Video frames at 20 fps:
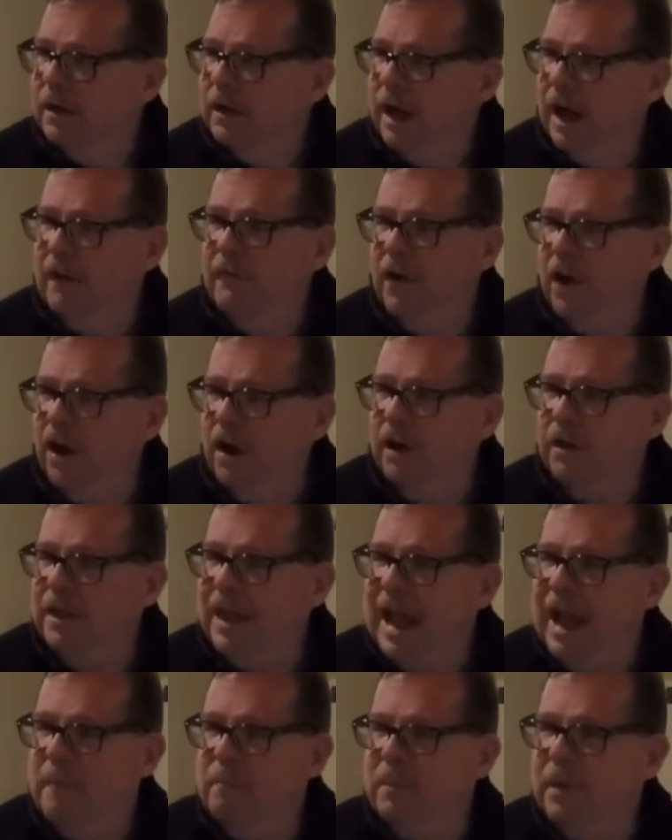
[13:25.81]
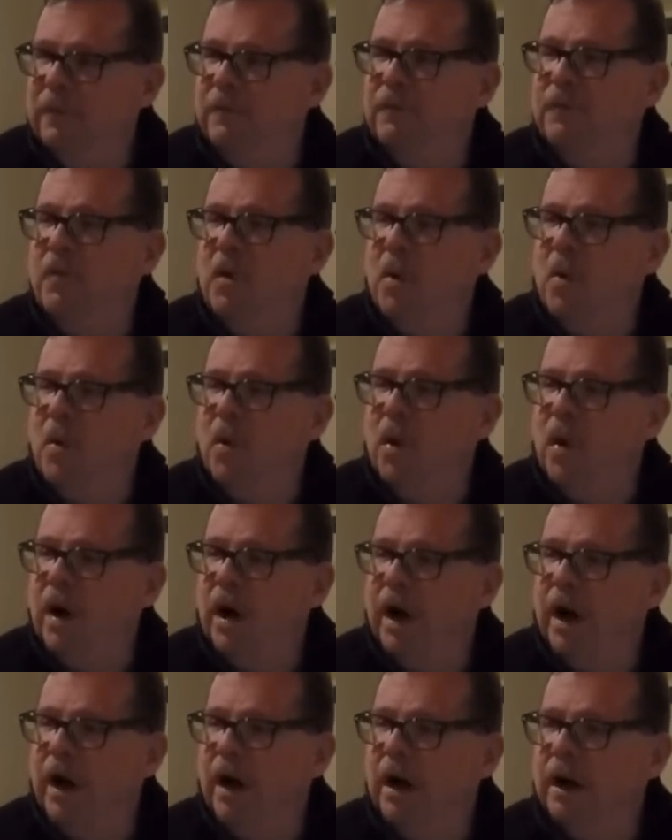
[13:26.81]
I've heard that
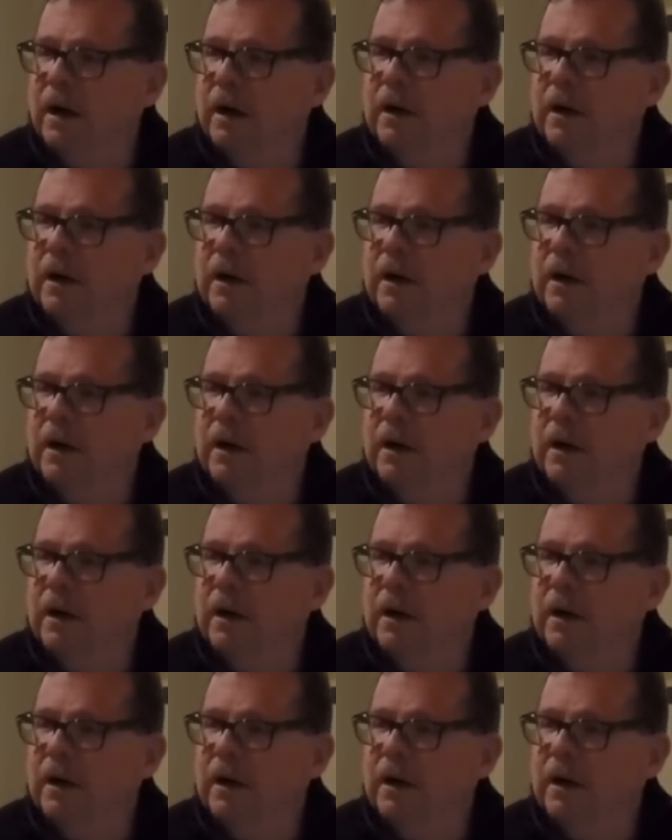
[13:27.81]
before.